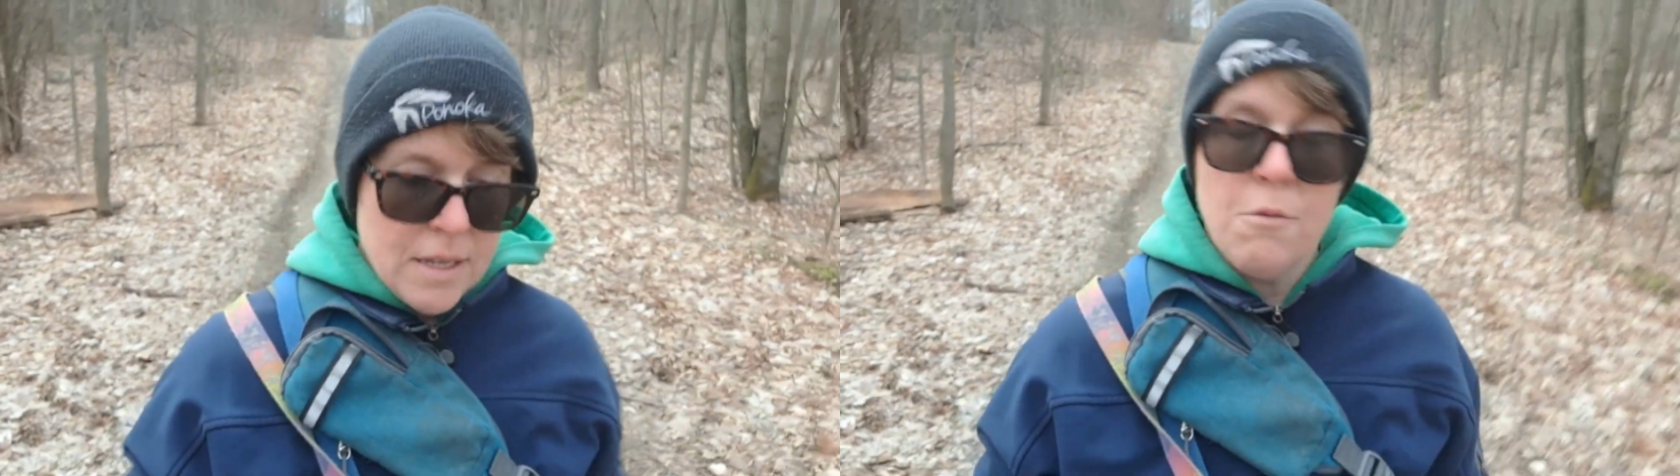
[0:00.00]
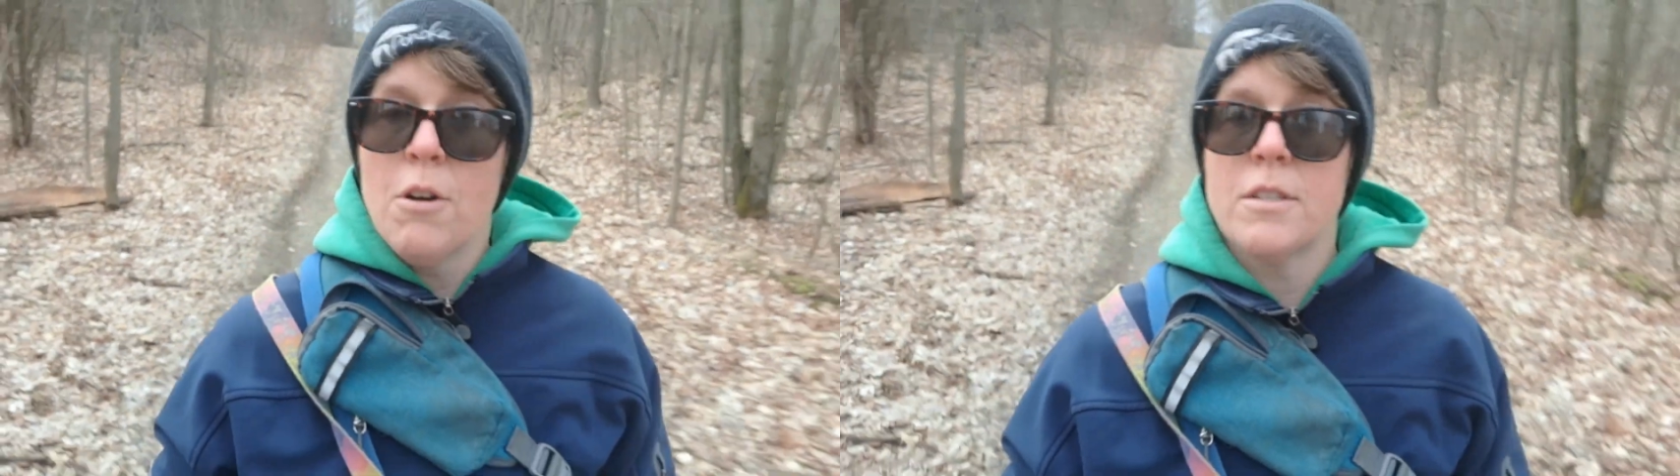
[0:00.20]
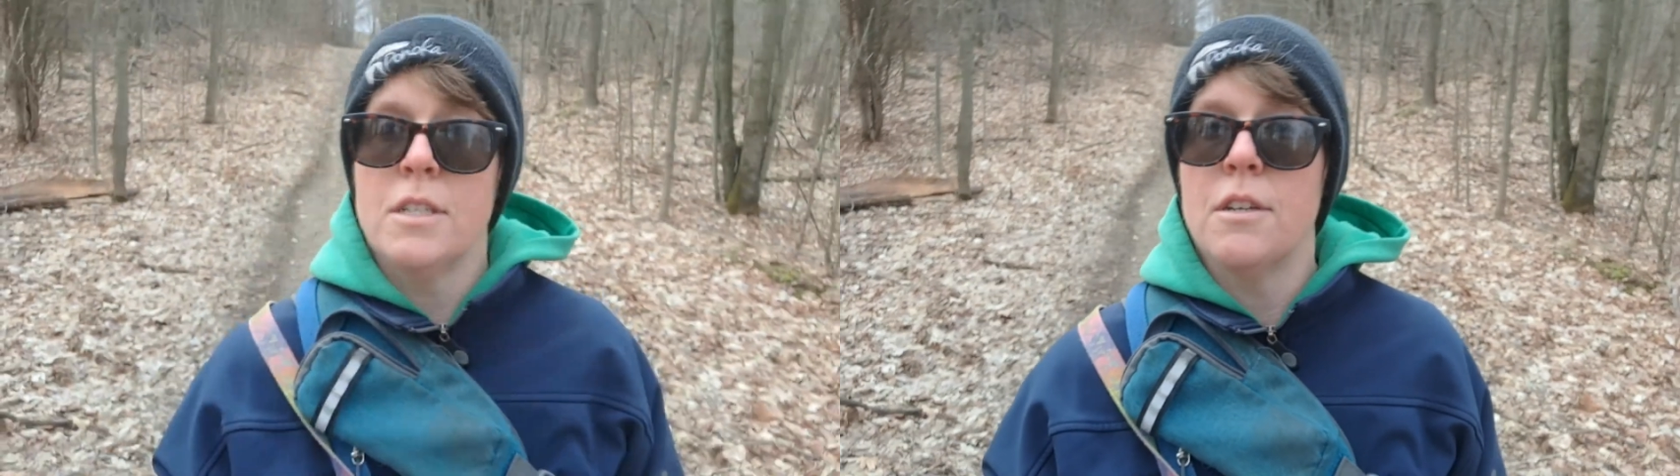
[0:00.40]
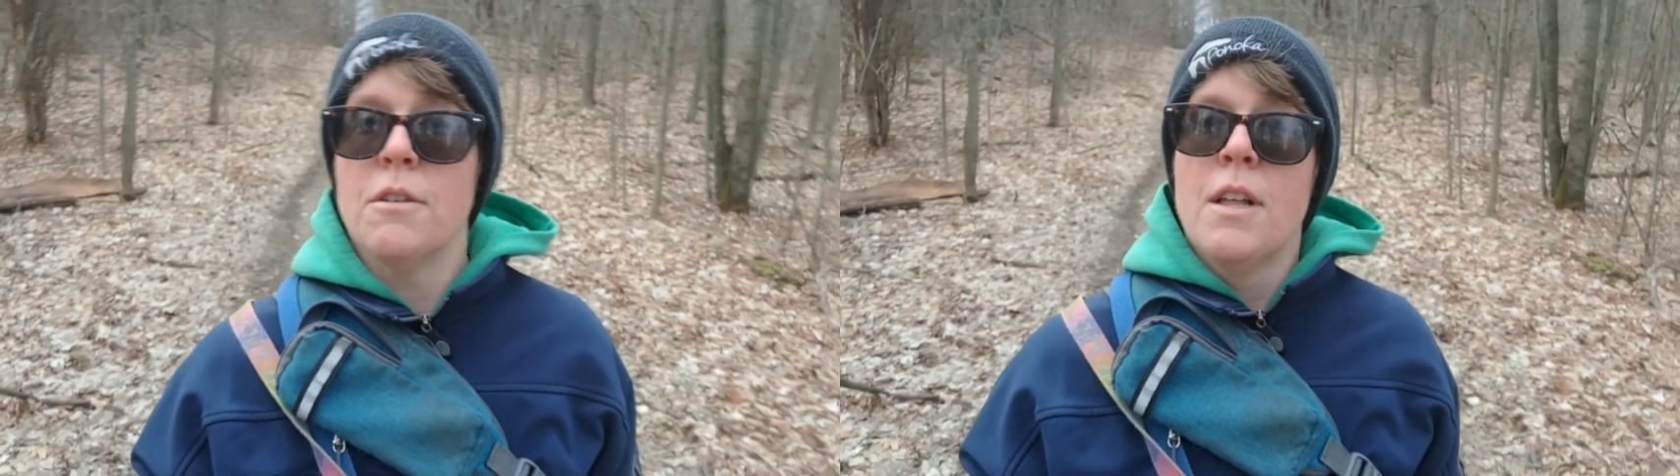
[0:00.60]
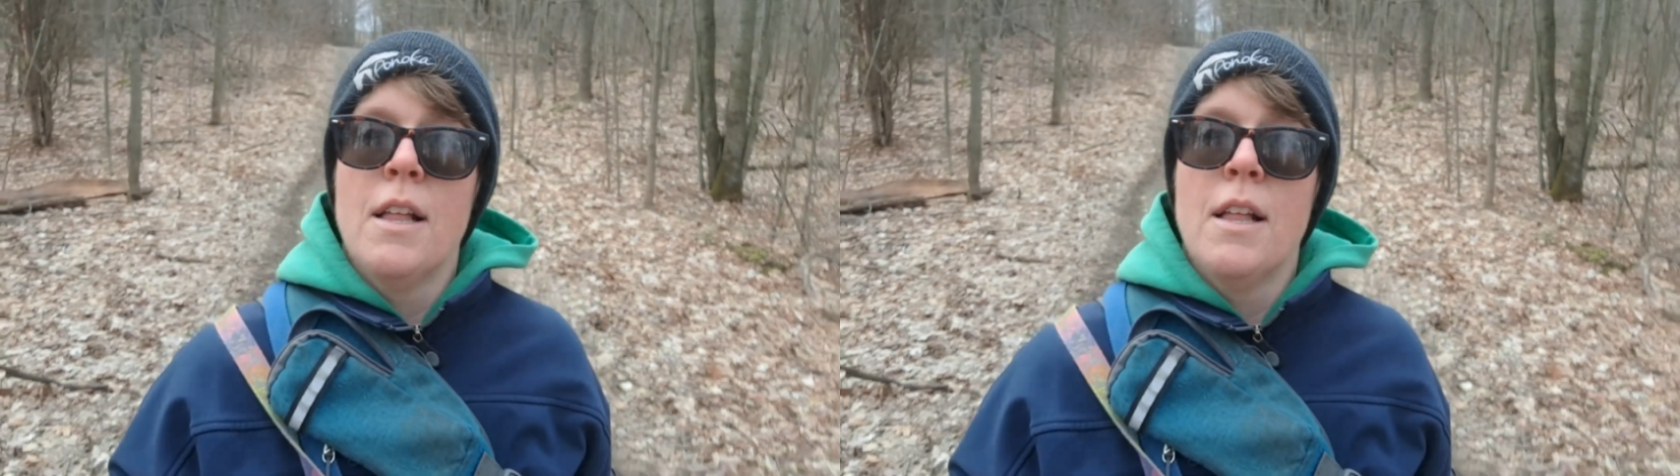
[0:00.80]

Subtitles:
they want to do.